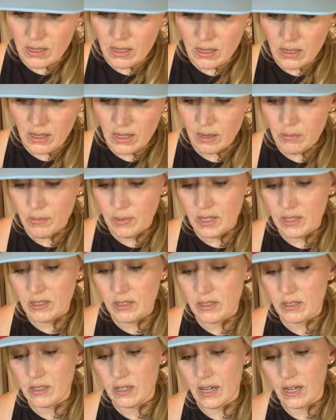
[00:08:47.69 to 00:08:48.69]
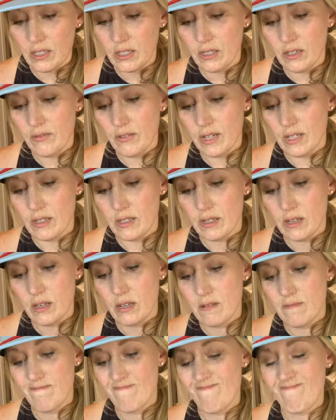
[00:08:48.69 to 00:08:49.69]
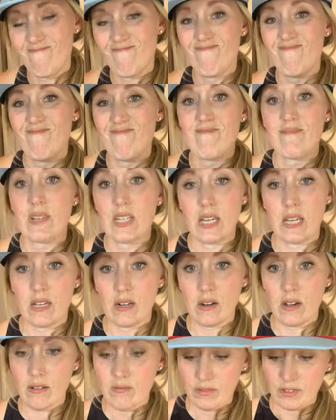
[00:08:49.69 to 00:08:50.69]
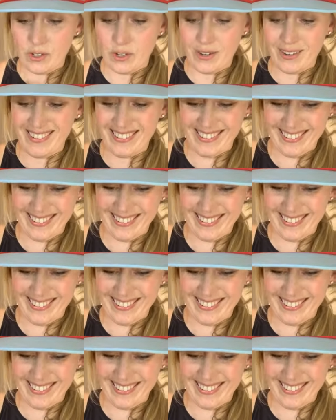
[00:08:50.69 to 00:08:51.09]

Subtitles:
Yep, he actually fits. Take it off, sorry.